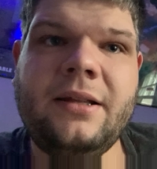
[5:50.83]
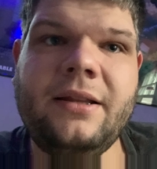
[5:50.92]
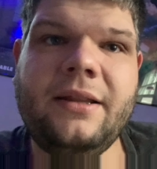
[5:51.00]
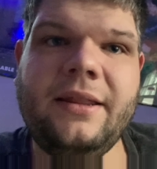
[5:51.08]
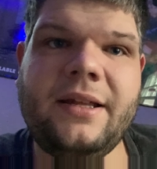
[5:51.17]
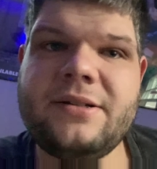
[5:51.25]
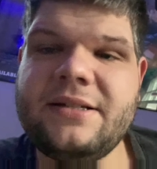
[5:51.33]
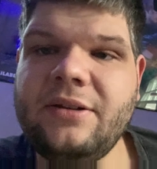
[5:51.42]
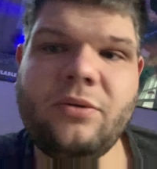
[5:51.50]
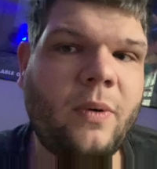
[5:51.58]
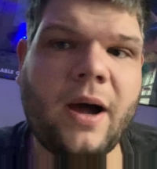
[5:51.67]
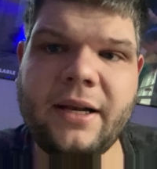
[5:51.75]
they're
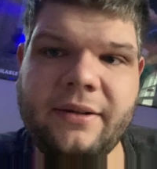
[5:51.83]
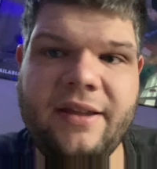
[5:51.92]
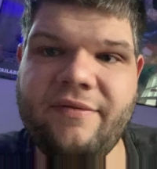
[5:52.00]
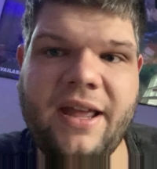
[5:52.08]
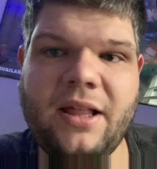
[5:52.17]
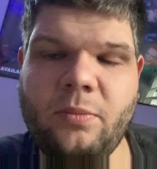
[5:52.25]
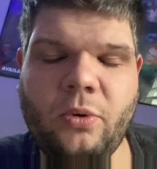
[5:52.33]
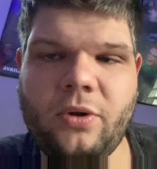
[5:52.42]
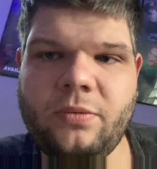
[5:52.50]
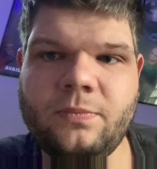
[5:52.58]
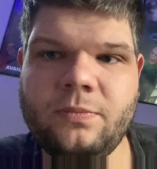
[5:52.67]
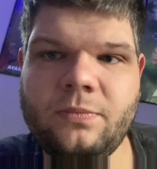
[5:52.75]
still widely
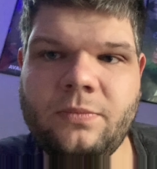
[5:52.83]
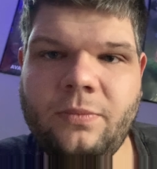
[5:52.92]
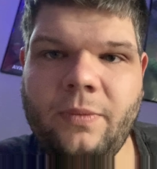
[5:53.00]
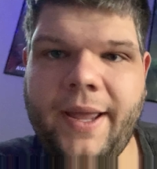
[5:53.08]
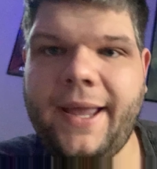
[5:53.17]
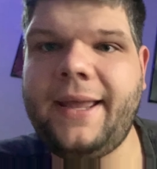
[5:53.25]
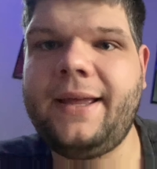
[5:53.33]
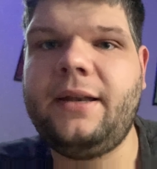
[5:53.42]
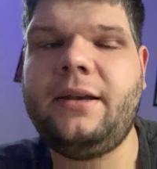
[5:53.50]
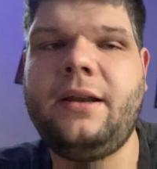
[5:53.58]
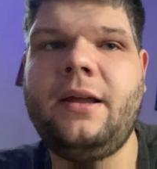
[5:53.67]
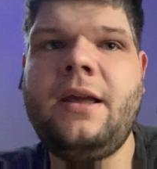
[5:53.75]
available.
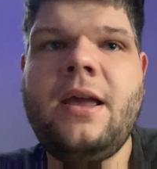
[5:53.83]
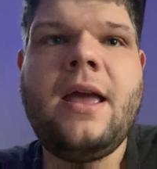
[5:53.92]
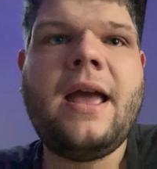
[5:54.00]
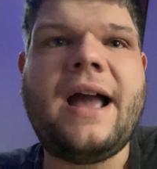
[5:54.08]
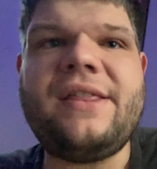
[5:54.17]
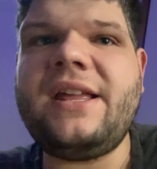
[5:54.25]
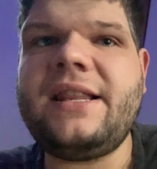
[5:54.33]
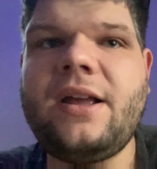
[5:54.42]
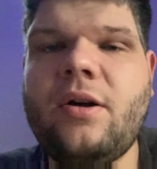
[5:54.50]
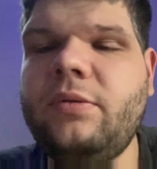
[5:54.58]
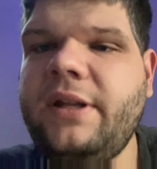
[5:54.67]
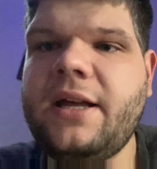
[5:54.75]
And I think the
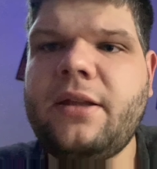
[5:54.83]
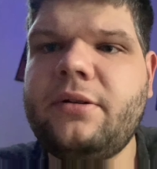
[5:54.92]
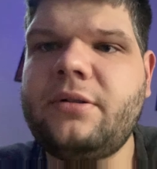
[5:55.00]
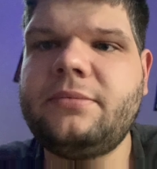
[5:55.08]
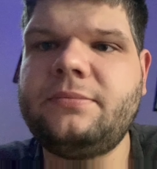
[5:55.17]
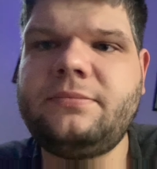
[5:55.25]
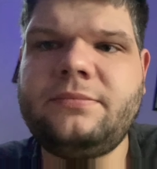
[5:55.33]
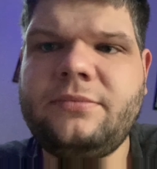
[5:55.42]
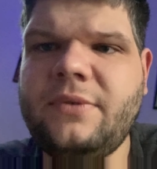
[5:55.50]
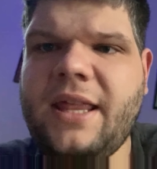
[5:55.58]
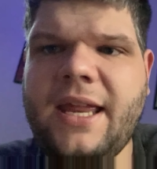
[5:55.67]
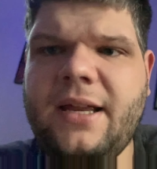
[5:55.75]
only other
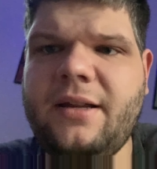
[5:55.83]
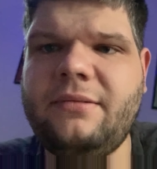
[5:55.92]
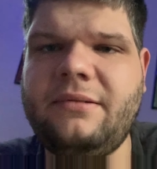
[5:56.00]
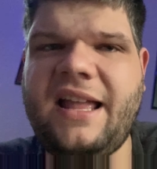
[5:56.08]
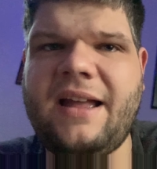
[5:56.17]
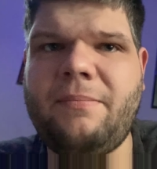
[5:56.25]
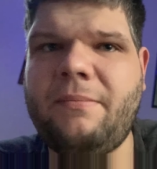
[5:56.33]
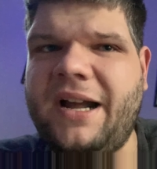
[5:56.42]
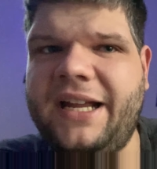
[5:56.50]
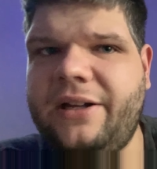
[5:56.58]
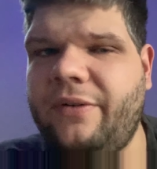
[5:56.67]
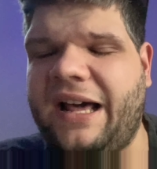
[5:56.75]
thing that
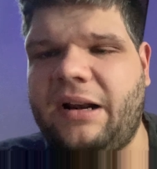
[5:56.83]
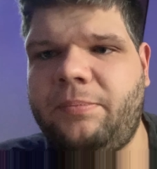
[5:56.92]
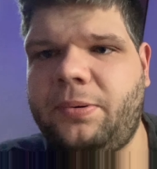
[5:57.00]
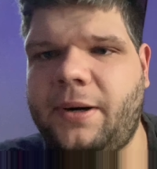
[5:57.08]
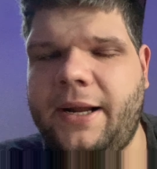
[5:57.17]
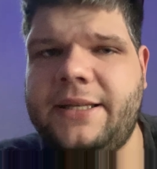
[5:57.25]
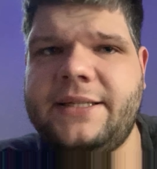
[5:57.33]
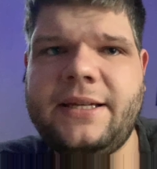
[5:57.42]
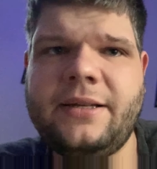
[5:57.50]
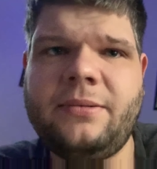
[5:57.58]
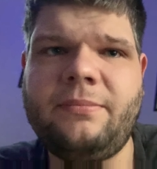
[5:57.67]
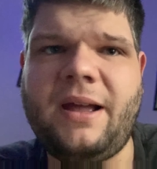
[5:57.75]
might go out of print
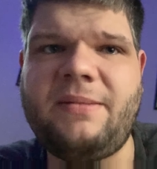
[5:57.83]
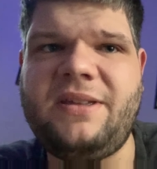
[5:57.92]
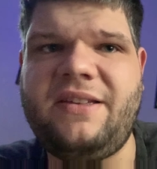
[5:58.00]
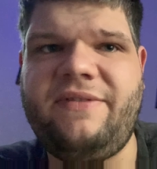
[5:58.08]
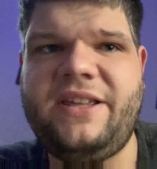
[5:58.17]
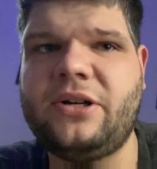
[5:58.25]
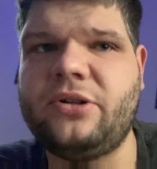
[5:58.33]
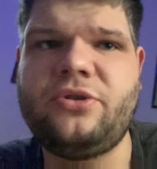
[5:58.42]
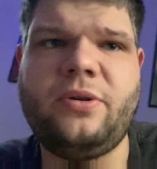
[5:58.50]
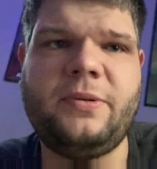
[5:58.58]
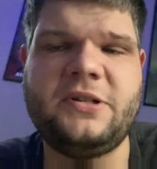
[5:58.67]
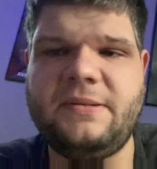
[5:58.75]
might be VR
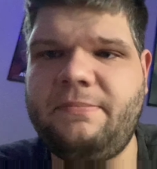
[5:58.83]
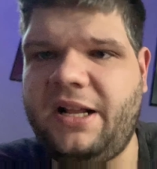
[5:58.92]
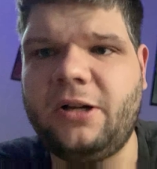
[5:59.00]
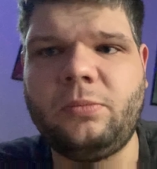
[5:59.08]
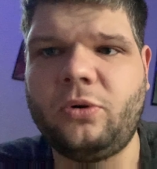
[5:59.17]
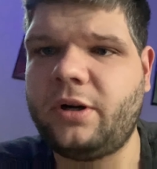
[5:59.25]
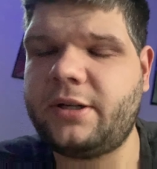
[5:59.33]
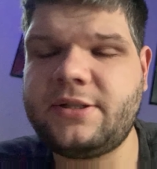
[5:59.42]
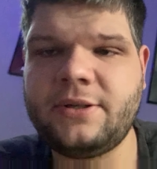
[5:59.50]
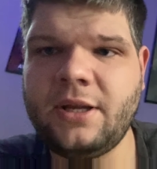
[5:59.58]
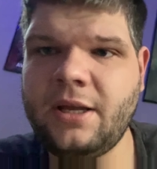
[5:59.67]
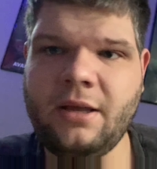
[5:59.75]
Troopers and
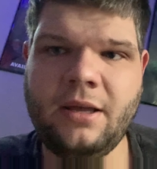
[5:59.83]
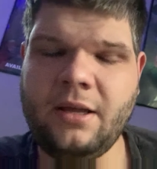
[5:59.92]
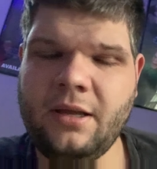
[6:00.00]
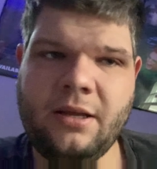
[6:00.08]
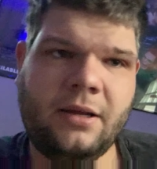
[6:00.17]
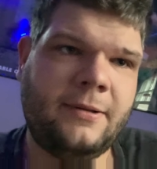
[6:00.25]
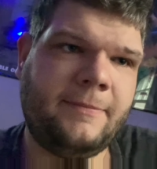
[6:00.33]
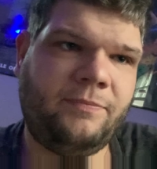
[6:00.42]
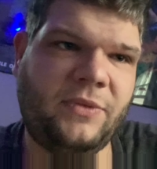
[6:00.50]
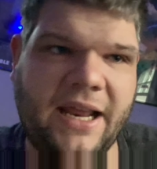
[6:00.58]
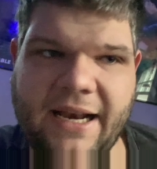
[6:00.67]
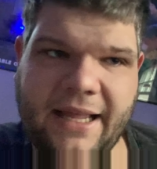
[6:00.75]
Beetleborgs.
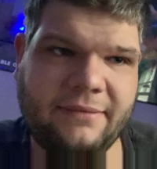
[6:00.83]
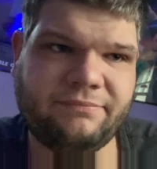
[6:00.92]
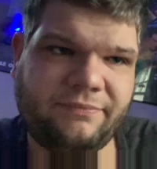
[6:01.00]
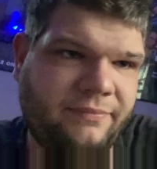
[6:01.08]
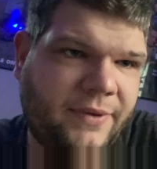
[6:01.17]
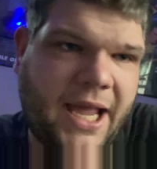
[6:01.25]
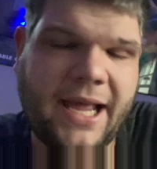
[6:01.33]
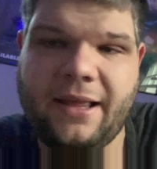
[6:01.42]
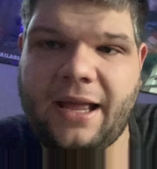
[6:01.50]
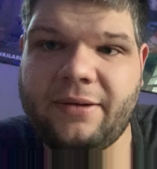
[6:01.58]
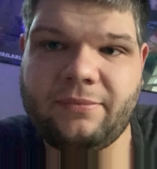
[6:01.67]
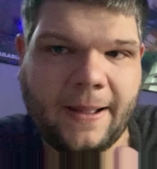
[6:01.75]
And I, I,
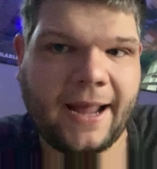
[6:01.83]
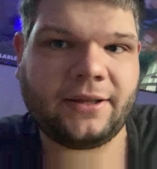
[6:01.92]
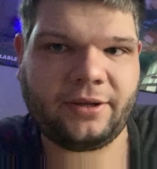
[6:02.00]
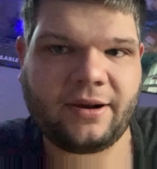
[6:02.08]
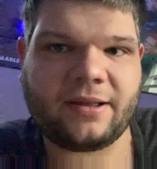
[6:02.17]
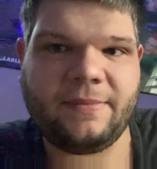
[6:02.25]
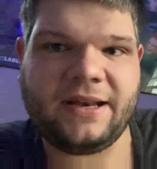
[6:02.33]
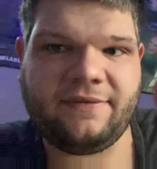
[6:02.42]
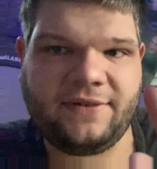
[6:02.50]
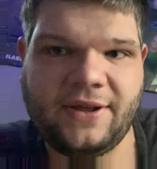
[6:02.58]
I highly recommend if you